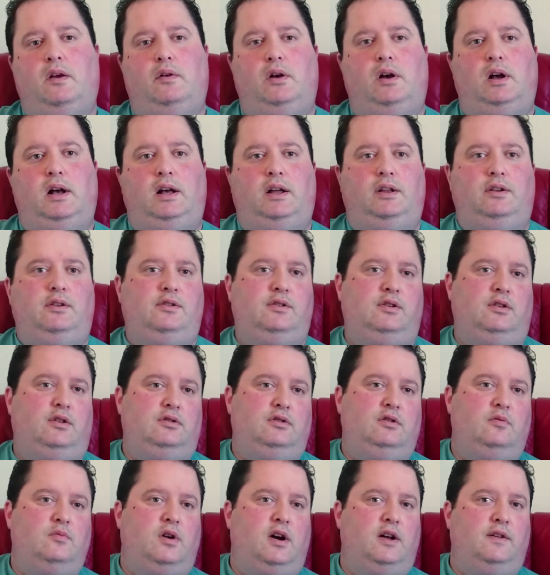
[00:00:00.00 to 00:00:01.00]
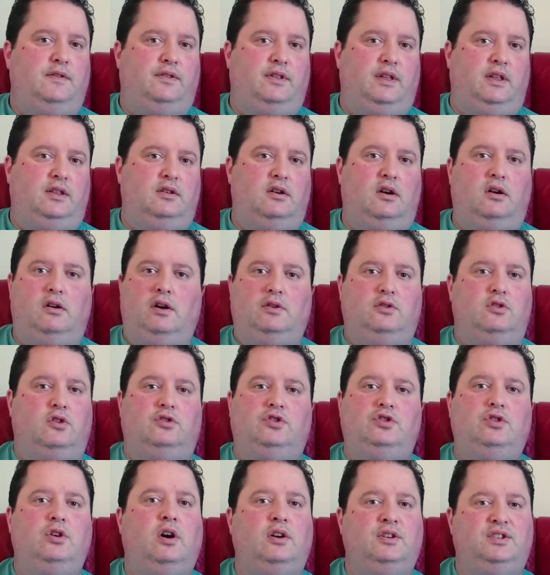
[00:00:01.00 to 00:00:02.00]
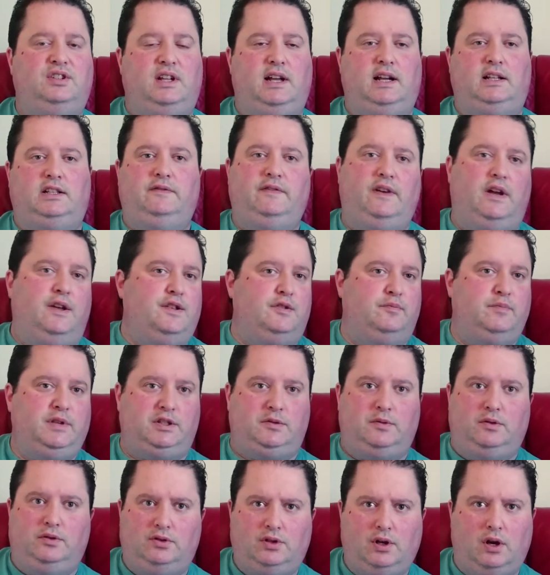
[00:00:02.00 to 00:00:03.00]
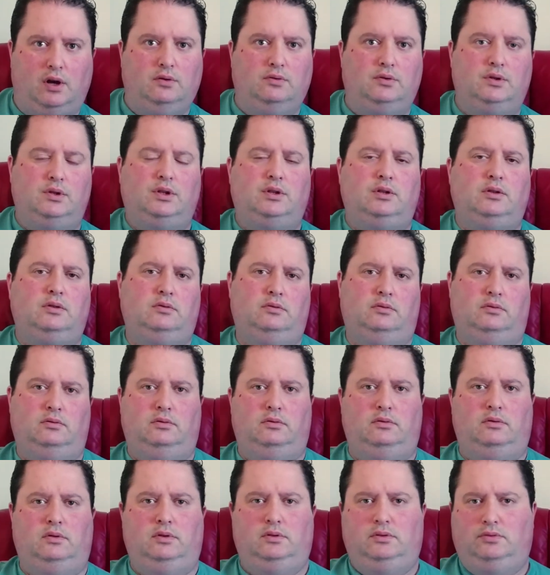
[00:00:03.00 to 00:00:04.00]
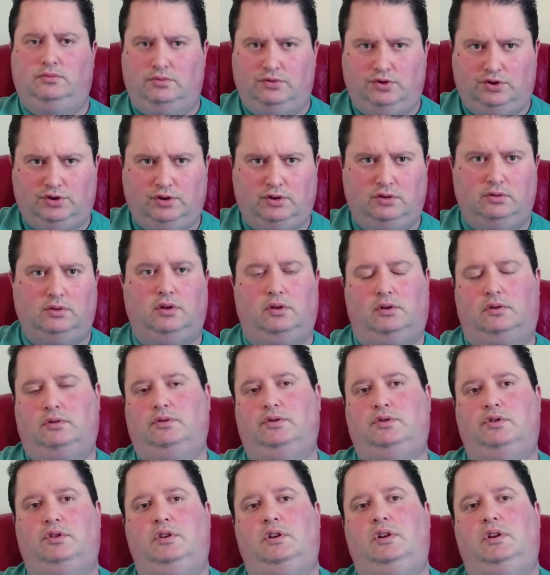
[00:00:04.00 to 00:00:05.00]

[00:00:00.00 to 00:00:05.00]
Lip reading: And you might think, oh, I've got to try and deactivate this. Bixby, don't. Do not.